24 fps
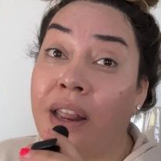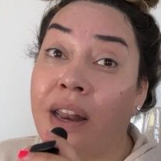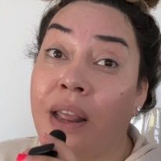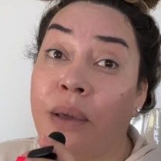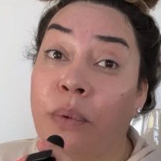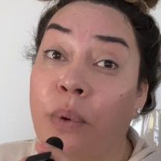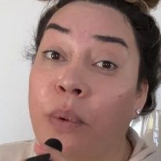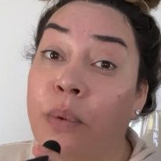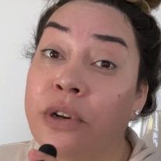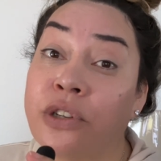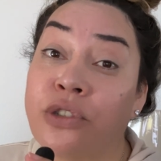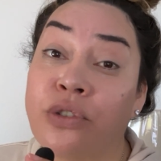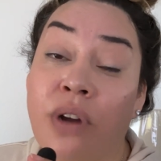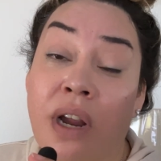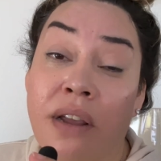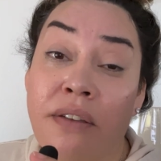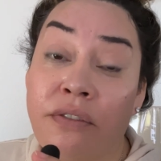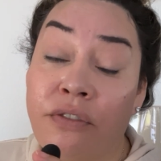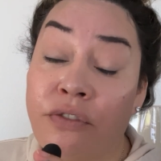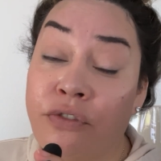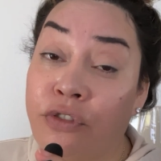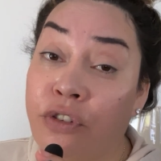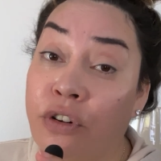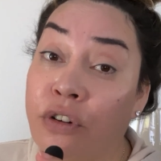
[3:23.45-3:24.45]
like we were
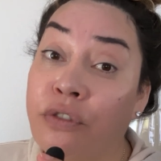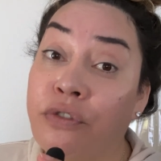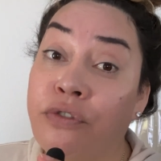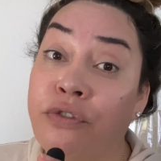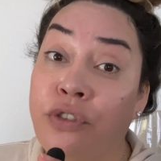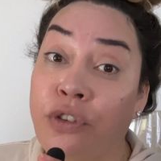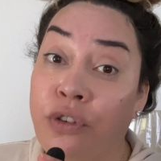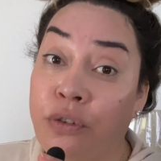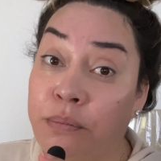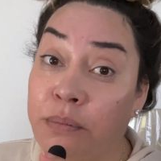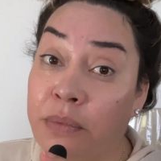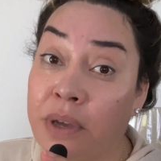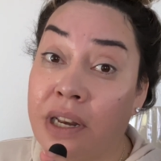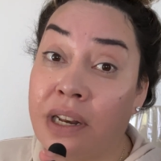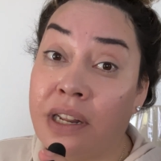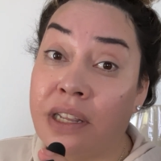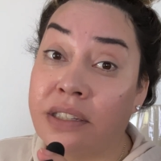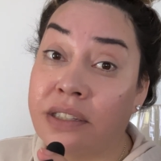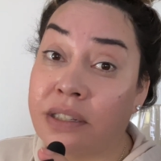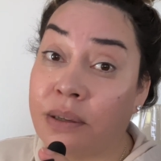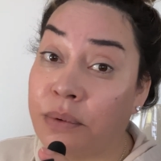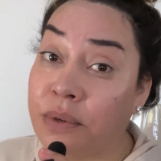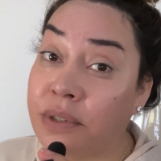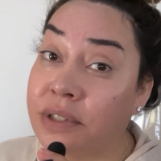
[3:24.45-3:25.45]
driving for a few
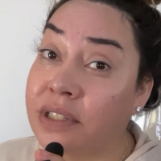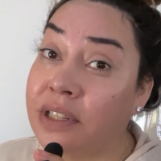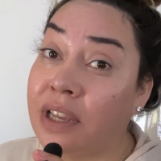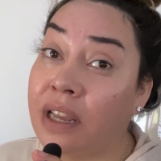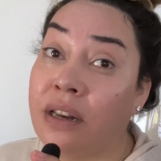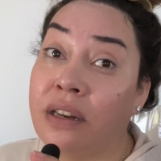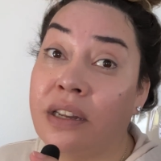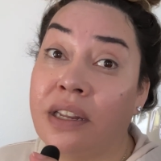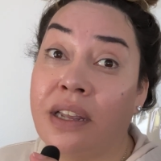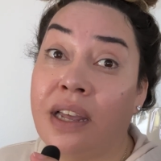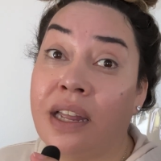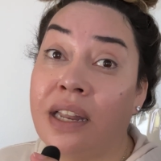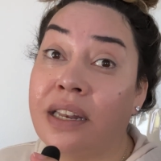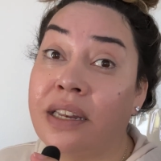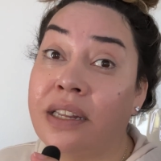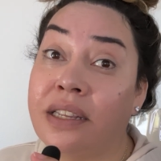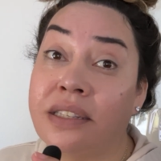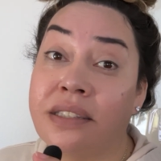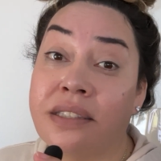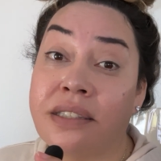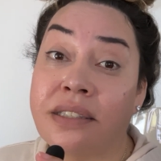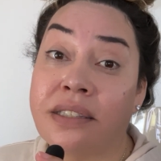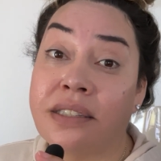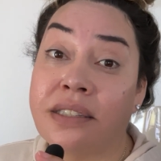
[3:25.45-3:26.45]
minutes. I want to say at least